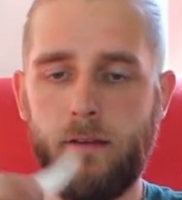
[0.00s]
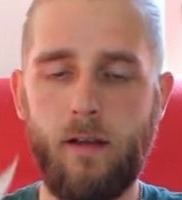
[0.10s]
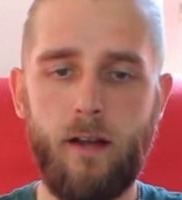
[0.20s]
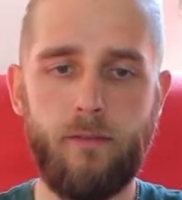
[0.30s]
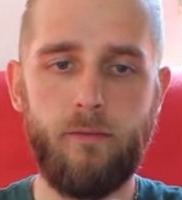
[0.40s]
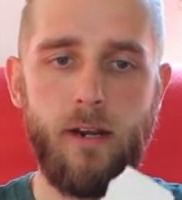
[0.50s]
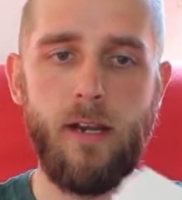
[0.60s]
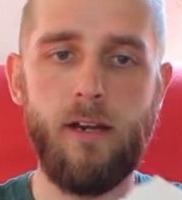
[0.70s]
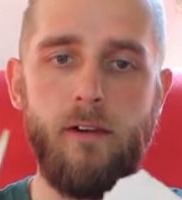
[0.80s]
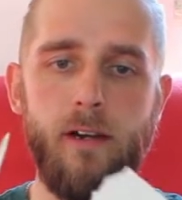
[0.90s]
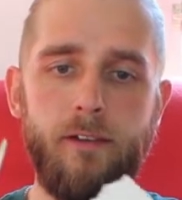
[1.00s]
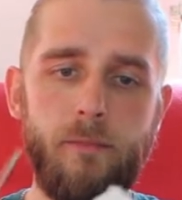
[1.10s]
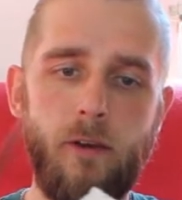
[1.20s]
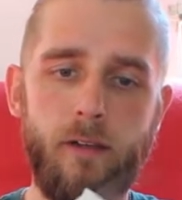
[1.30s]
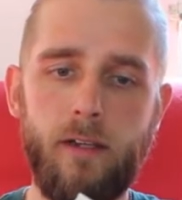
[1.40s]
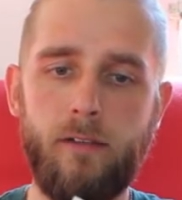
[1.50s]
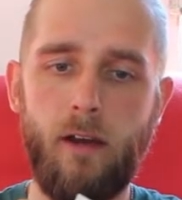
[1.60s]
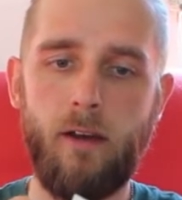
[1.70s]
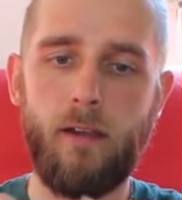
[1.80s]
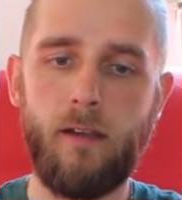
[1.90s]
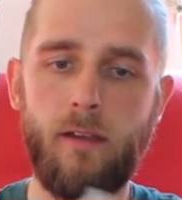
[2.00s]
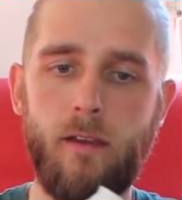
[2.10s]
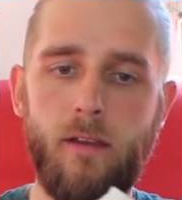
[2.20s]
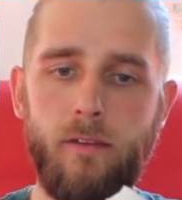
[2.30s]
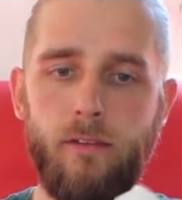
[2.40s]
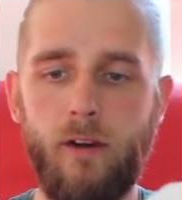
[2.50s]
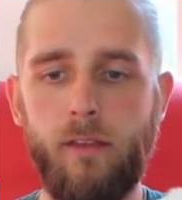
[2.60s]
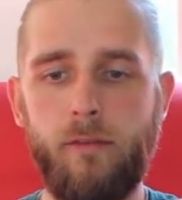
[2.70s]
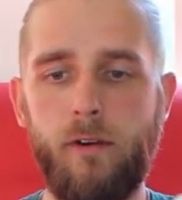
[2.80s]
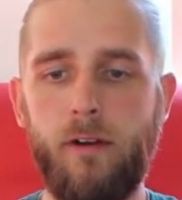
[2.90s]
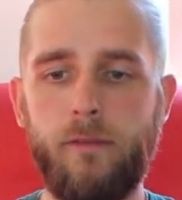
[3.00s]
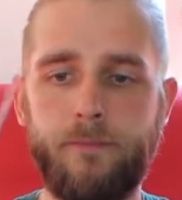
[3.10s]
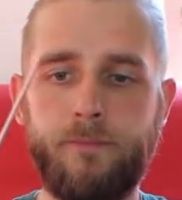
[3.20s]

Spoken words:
Cuts really, really smoothly. It's going straight through.